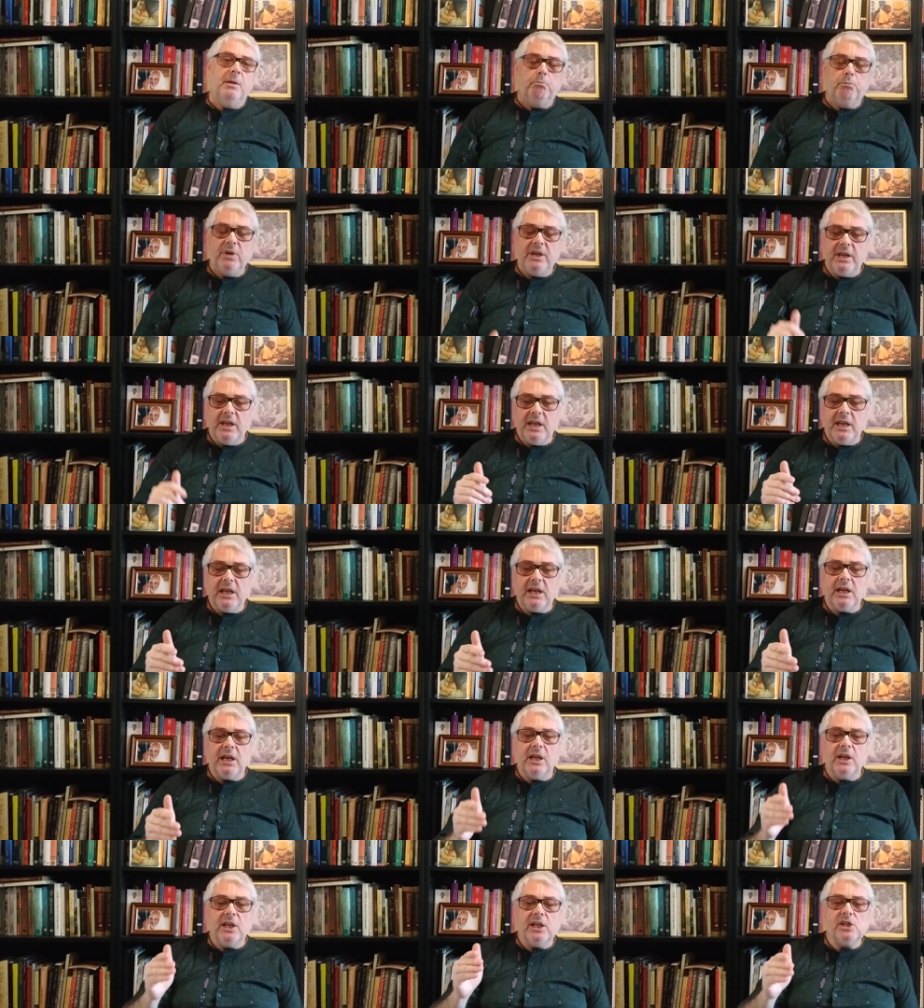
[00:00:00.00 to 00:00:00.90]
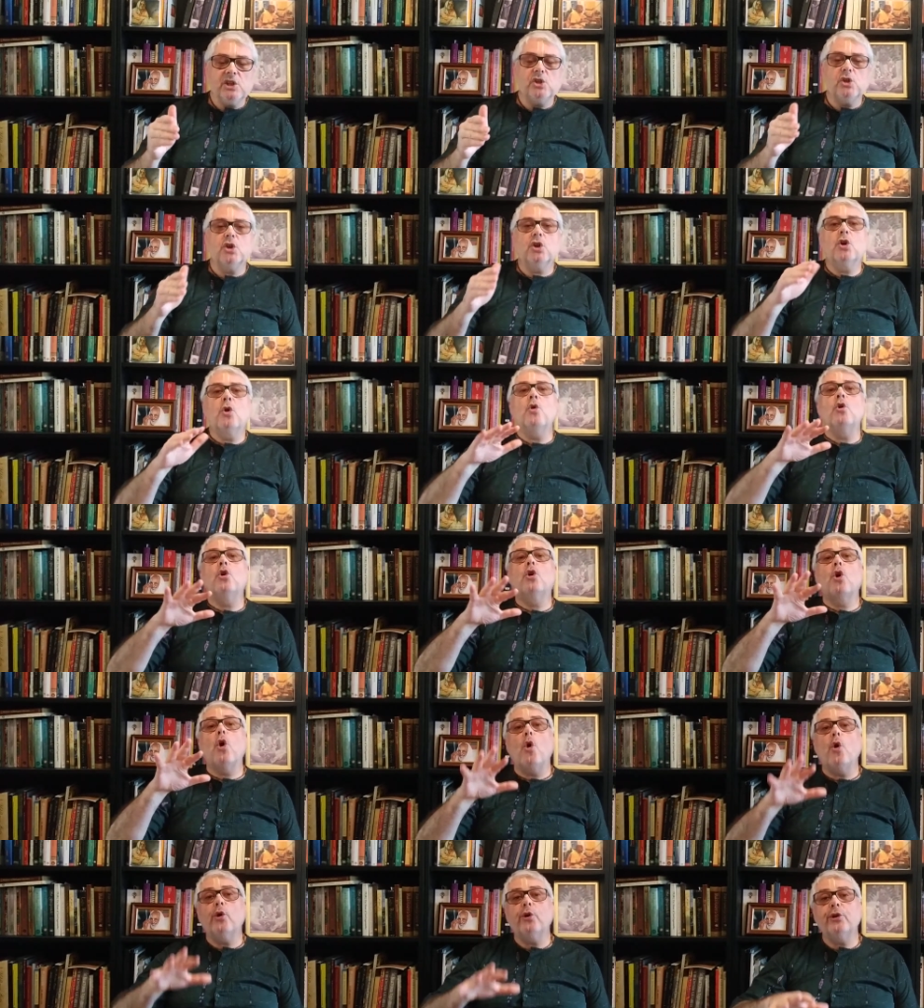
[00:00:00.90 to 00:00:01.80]
meaning it is the
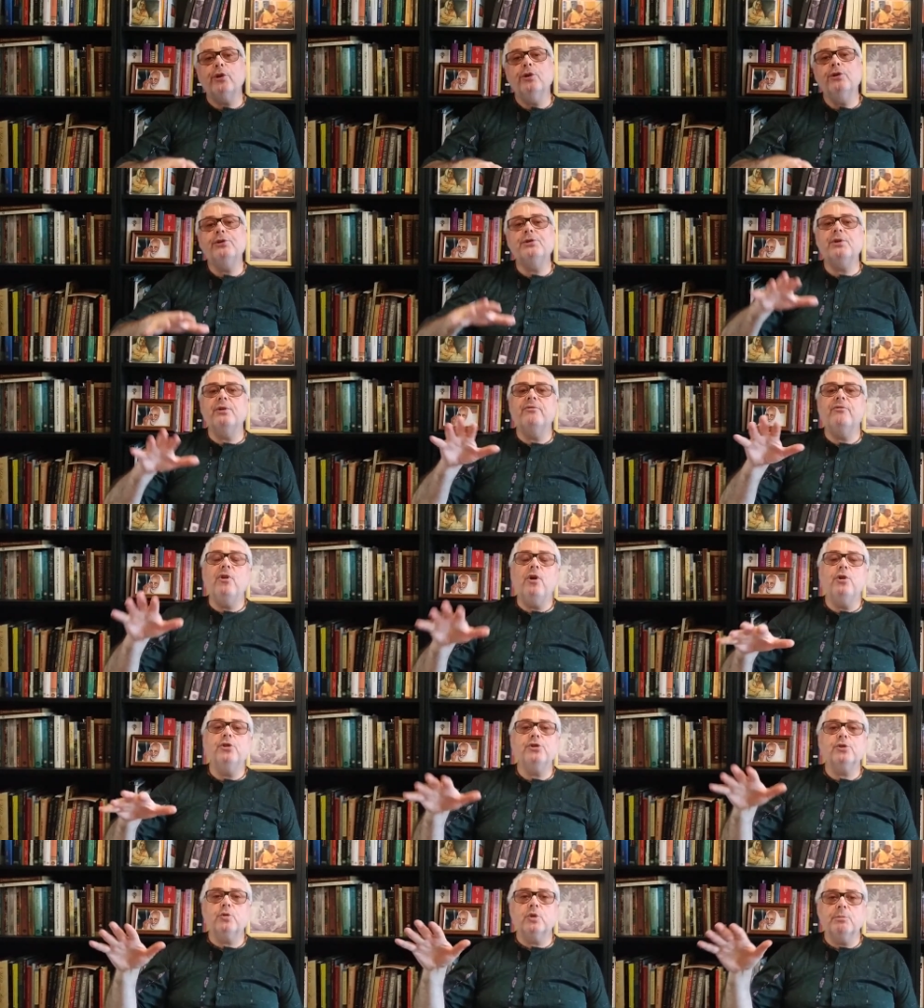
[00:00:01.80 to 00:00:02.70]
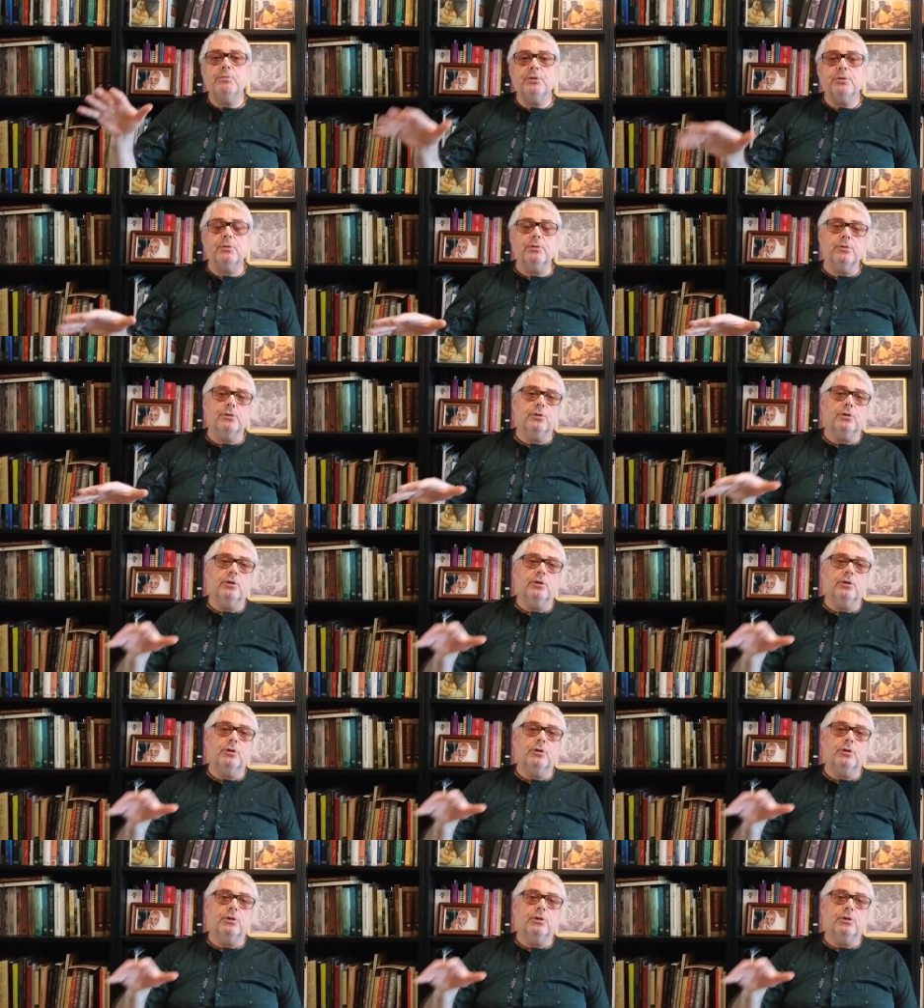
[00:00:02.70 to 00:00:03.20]
concordance of all scriptures.